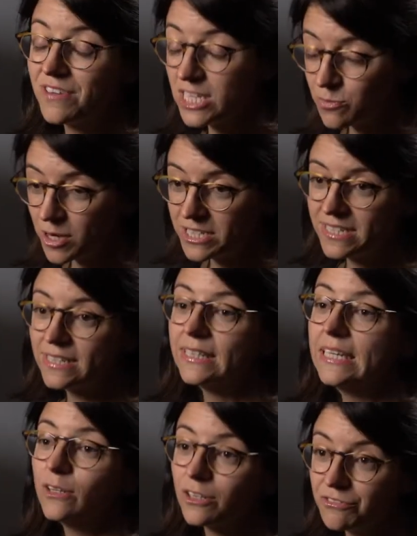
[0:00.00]
Vice President
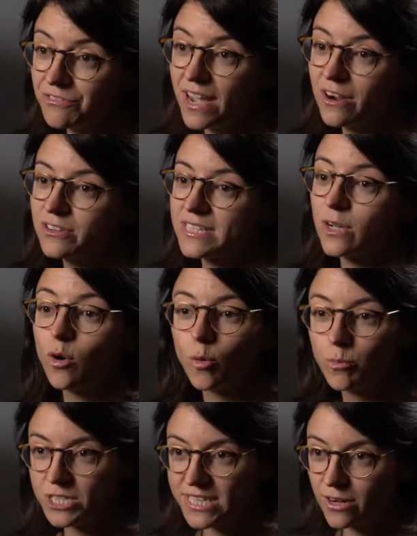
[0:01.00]
Legal Affairs and
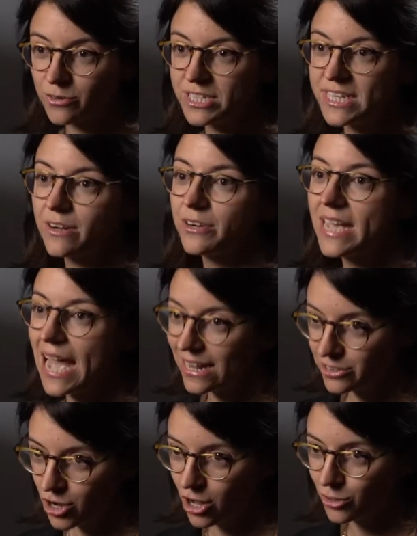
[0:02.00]
Corporate Secretary
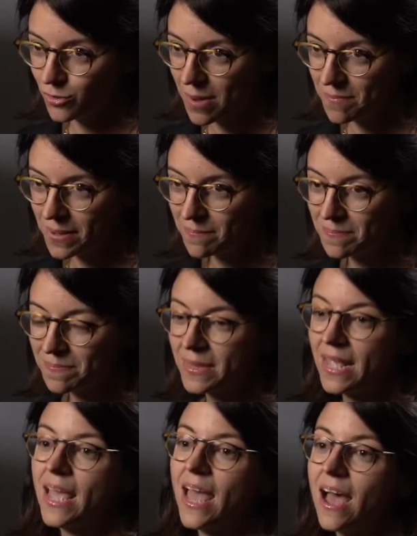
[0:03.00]
at Dollarama.
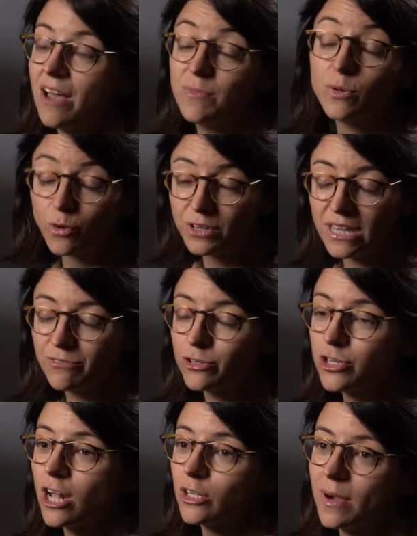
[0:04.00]
I've been working for
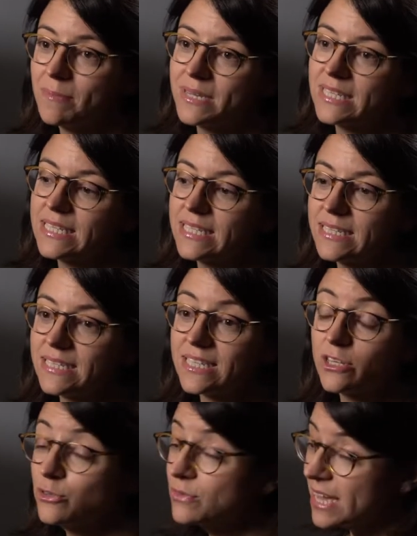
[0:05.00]
Dollarama
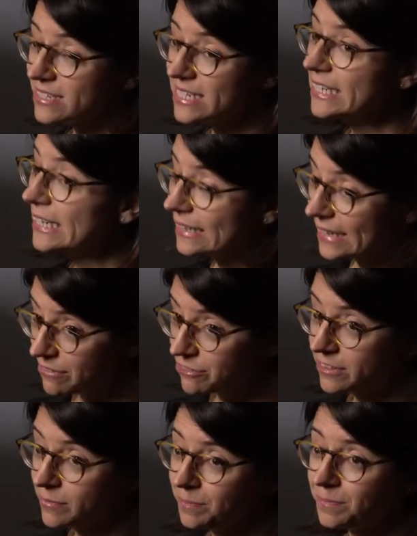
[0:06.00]
since
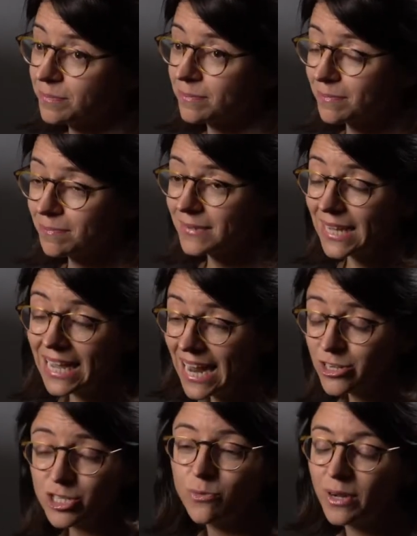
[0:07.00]
2011. And
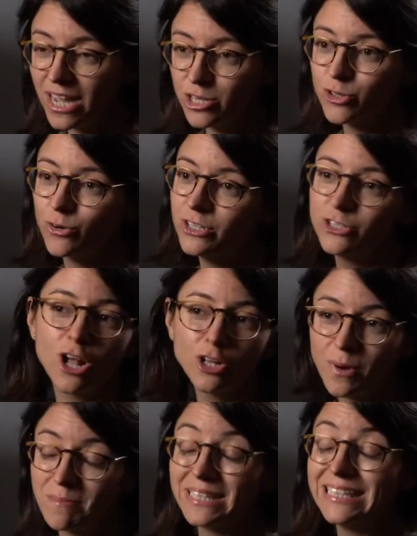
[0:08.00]
actually, when I joined
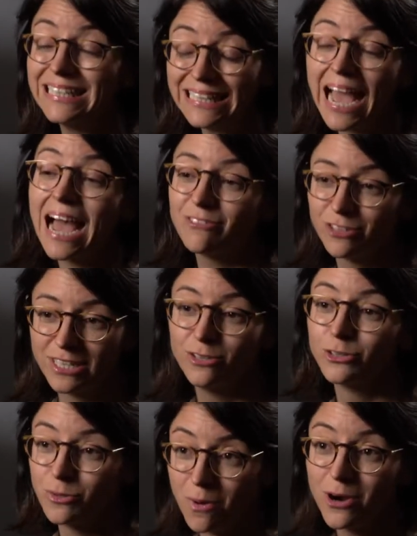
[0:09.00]
Dollarama, didn't have a
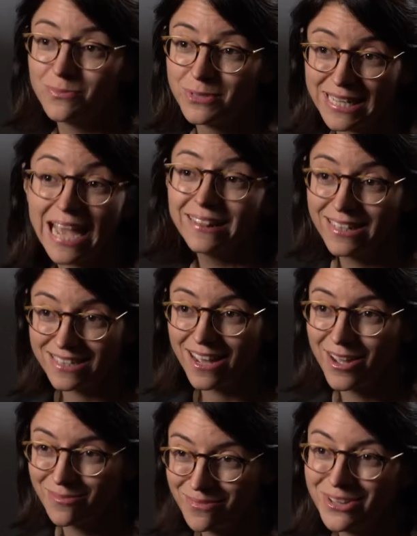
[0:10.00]
legal department at the
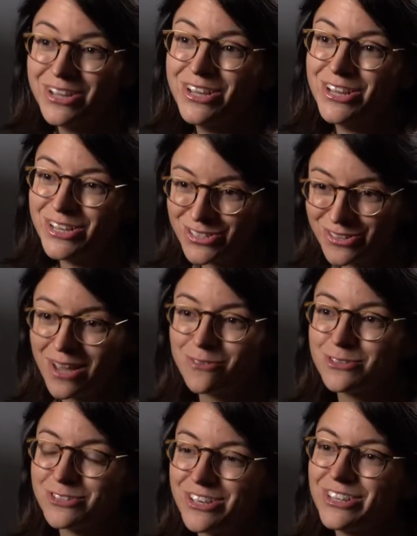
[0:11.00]
time. So that
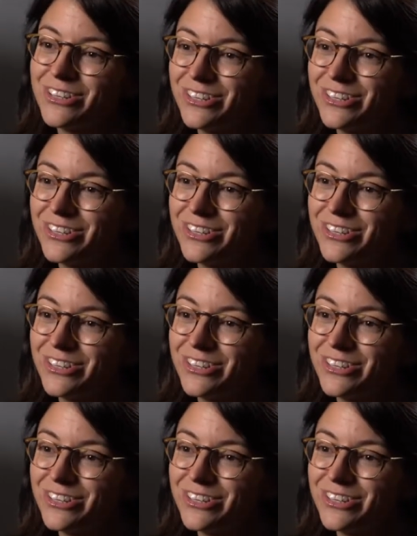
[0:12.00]
was